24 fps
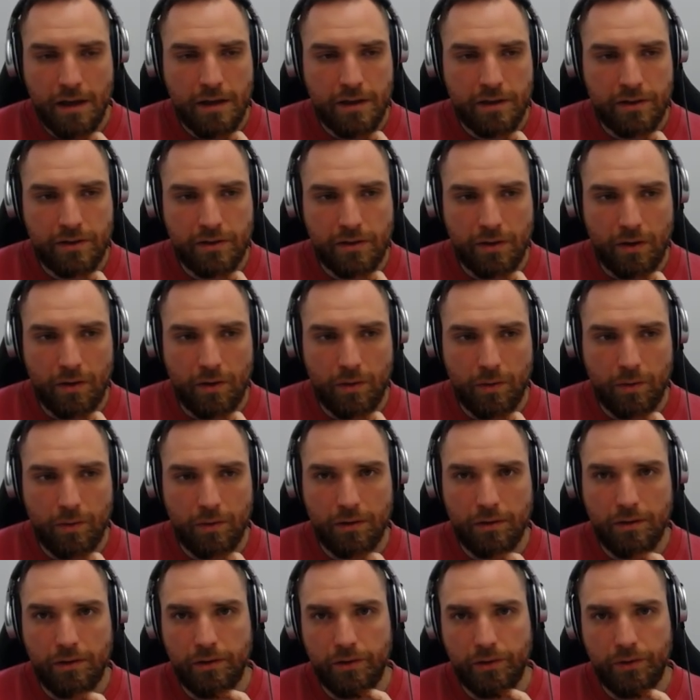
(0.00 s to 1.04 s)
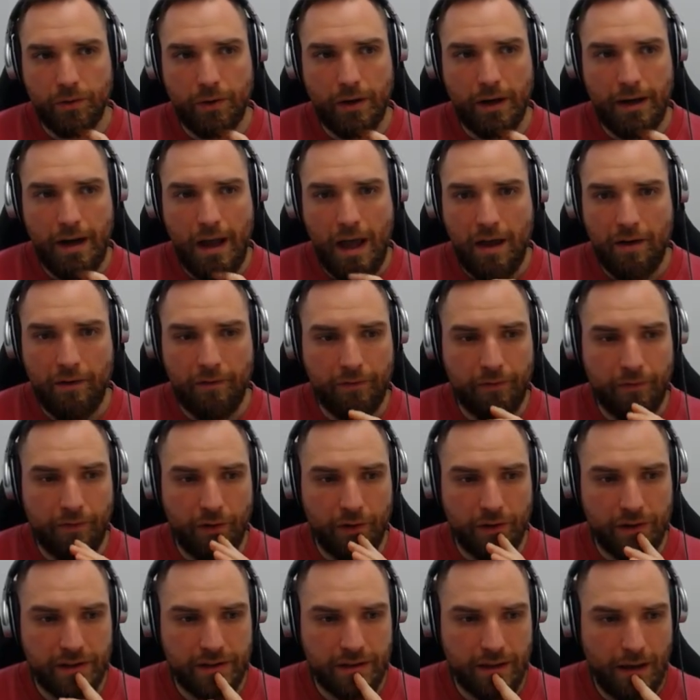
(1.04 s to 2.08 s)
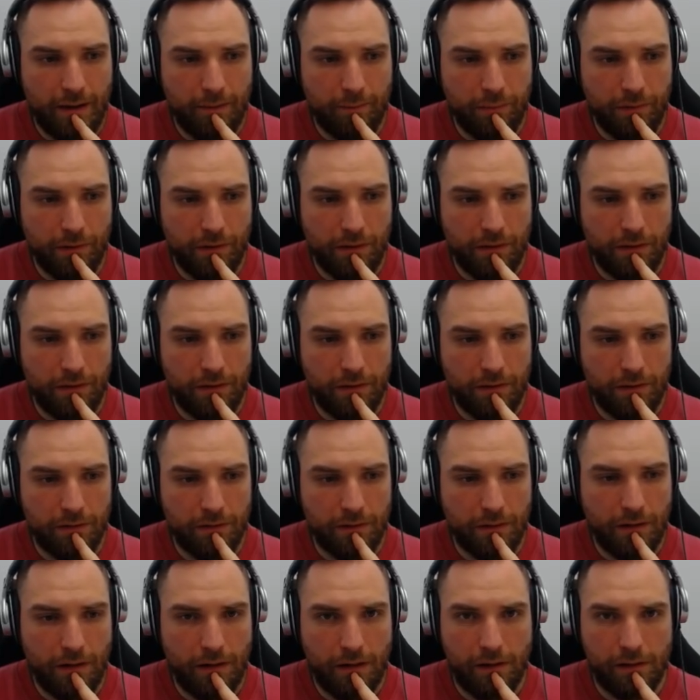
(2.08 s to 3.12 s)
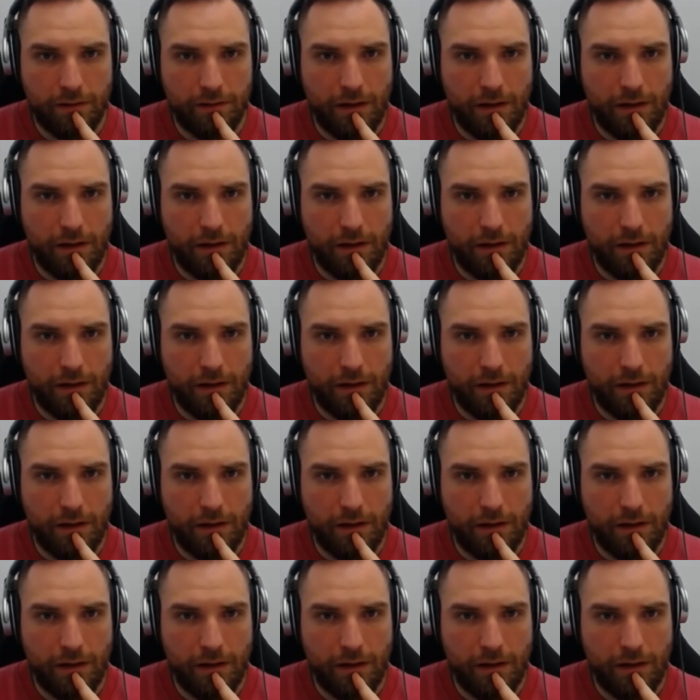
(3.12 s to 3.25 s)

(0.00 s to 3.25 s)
So you can have, for example,